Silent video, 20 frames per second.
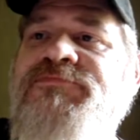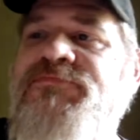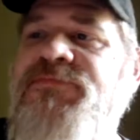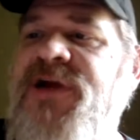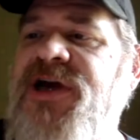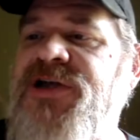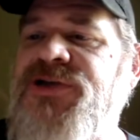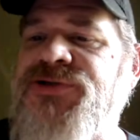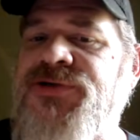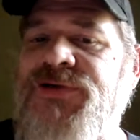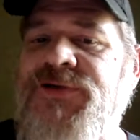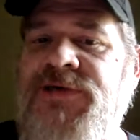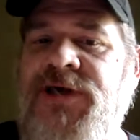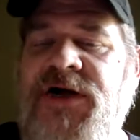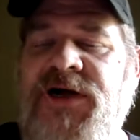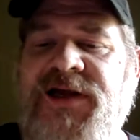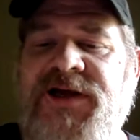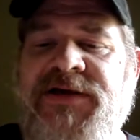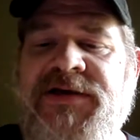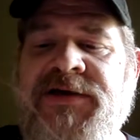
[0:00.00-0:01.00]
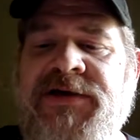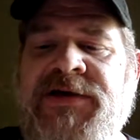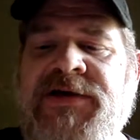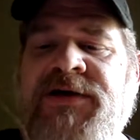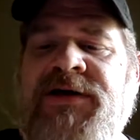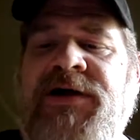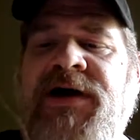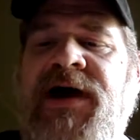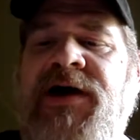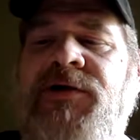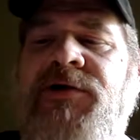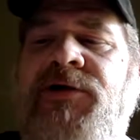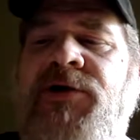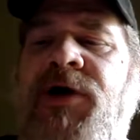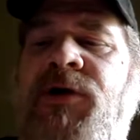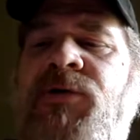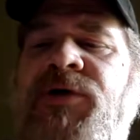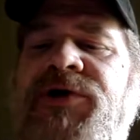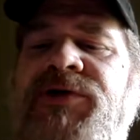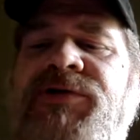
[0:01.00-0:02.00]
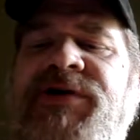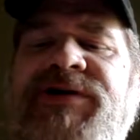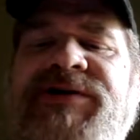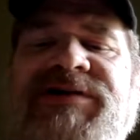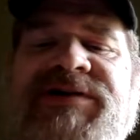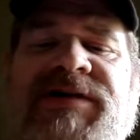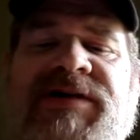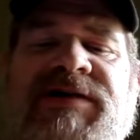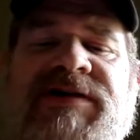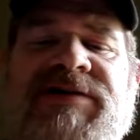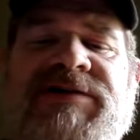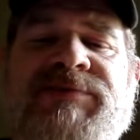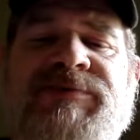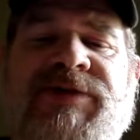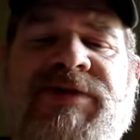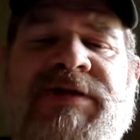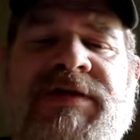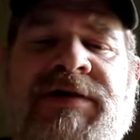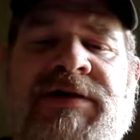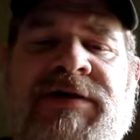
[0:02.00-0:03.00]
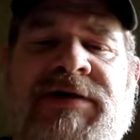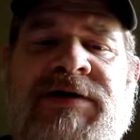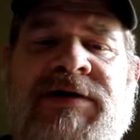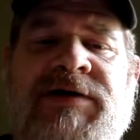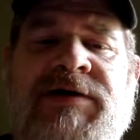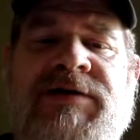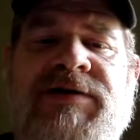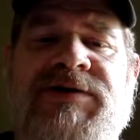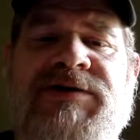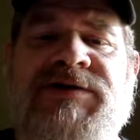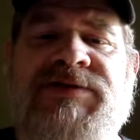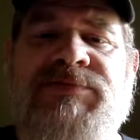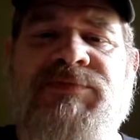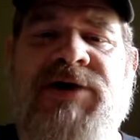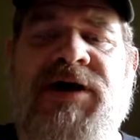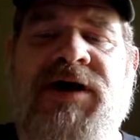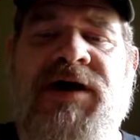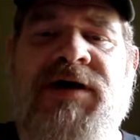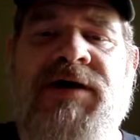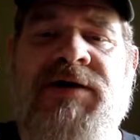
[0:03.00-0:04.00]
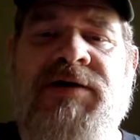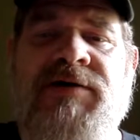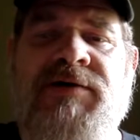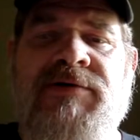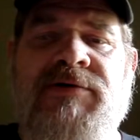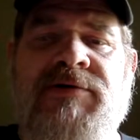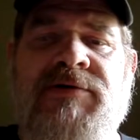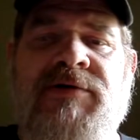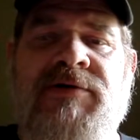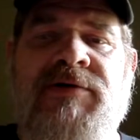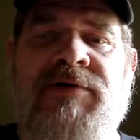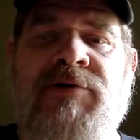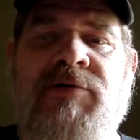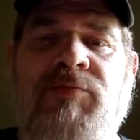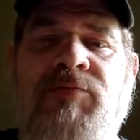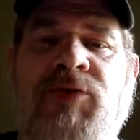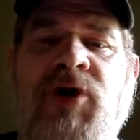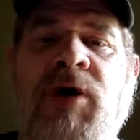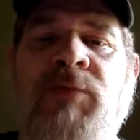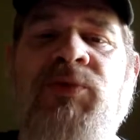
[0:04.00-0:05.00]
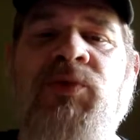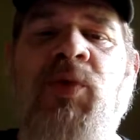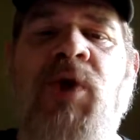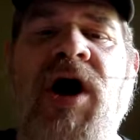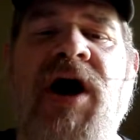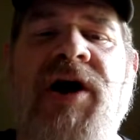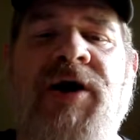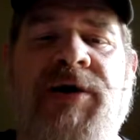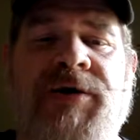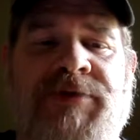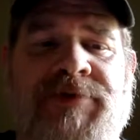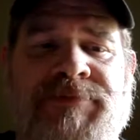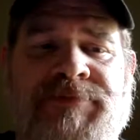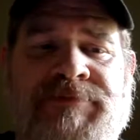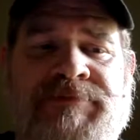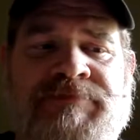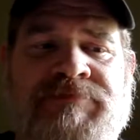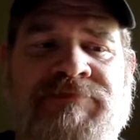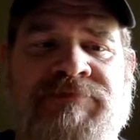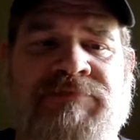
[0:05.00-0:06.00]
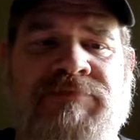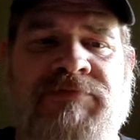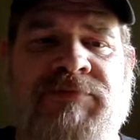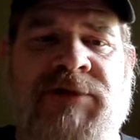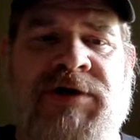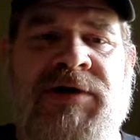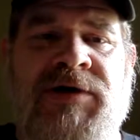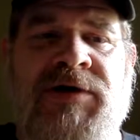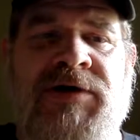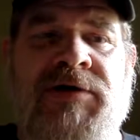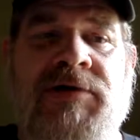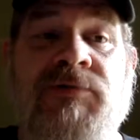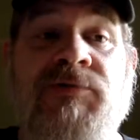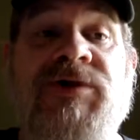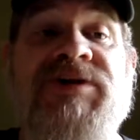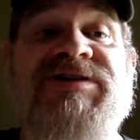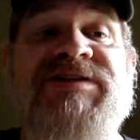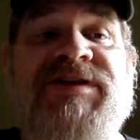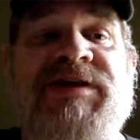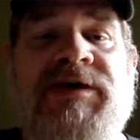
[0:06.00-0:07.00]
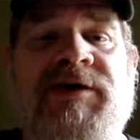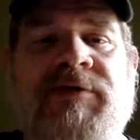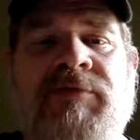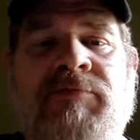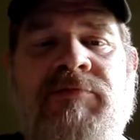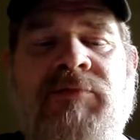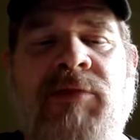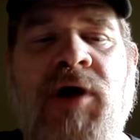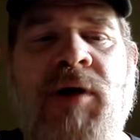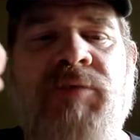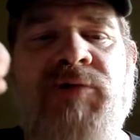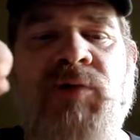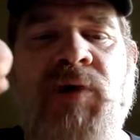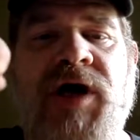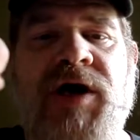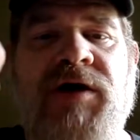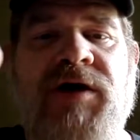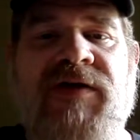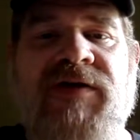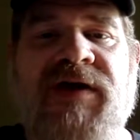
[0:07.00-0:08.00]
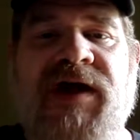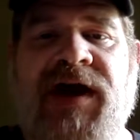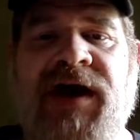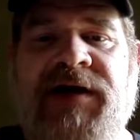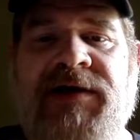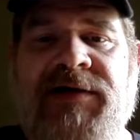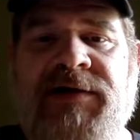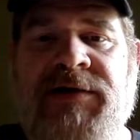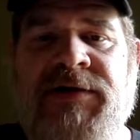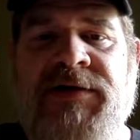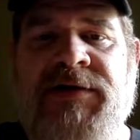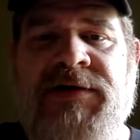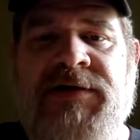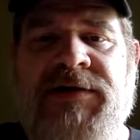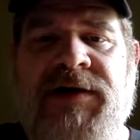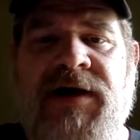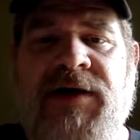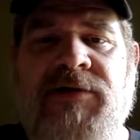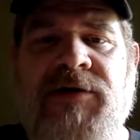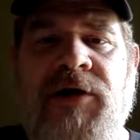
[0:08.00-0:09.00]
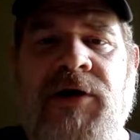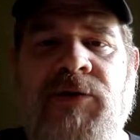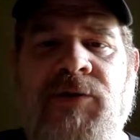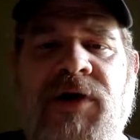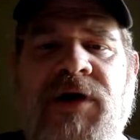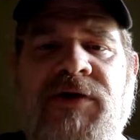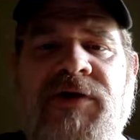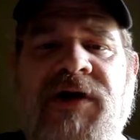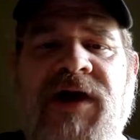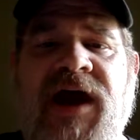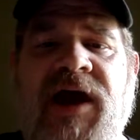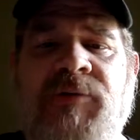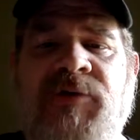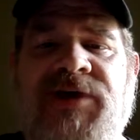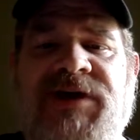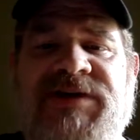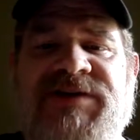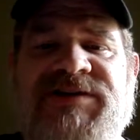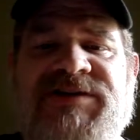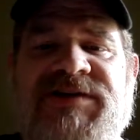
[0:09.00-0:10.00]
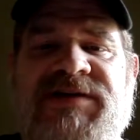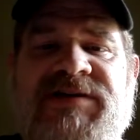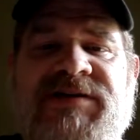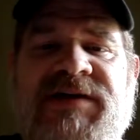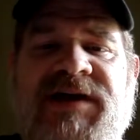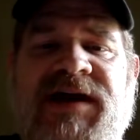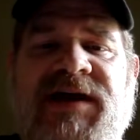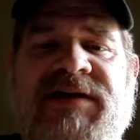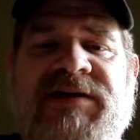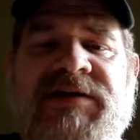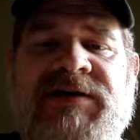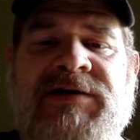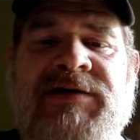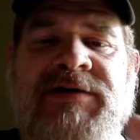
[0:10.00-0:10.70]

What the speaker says: major on it. I don't know how well you can see this, but this is my barbed wire. Rusty barbed wire at that. I don't know how well the camera can see that,